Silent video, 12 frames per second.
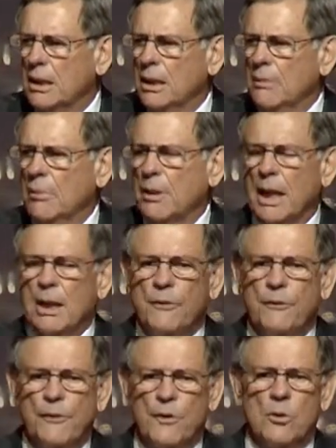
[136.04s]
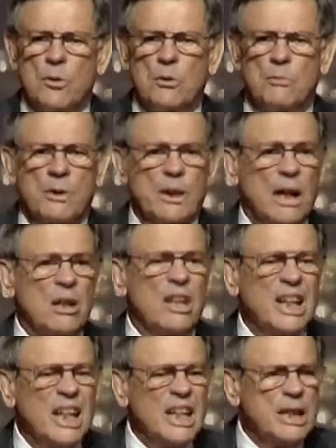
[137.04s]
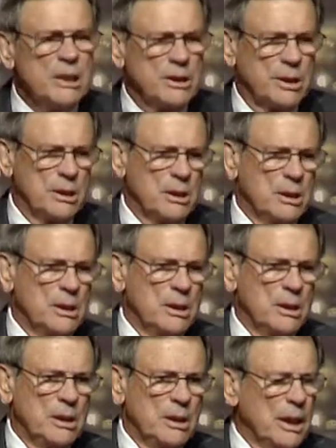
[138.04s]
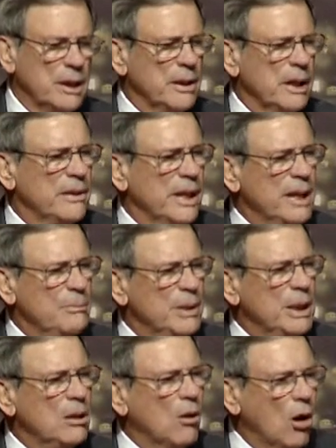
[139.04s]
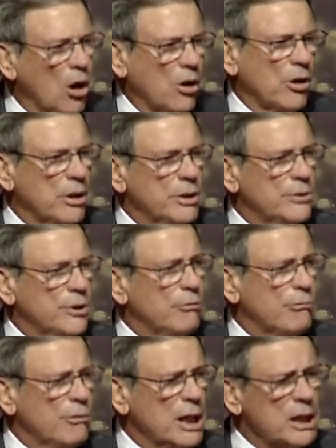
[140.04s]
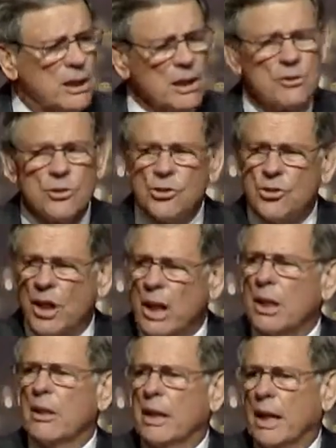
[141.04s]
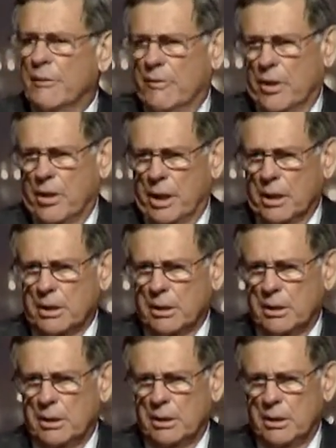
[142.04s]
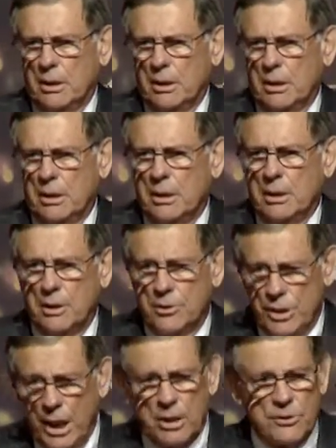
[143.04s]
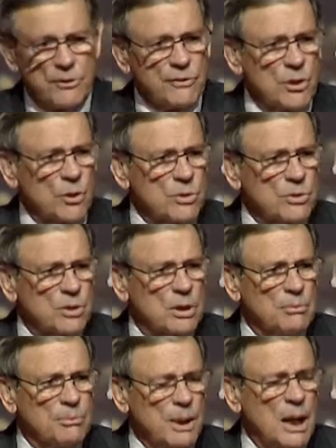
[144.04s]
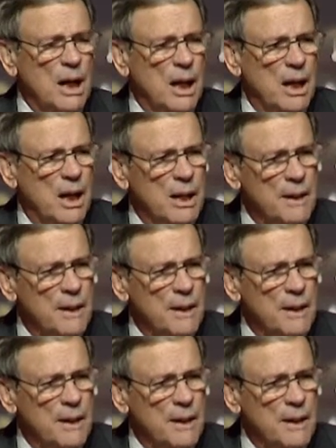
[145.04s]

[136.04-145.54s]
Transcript: without food, without heat, and that they be ordered to reconsider their verdict. The judge, of course, complied.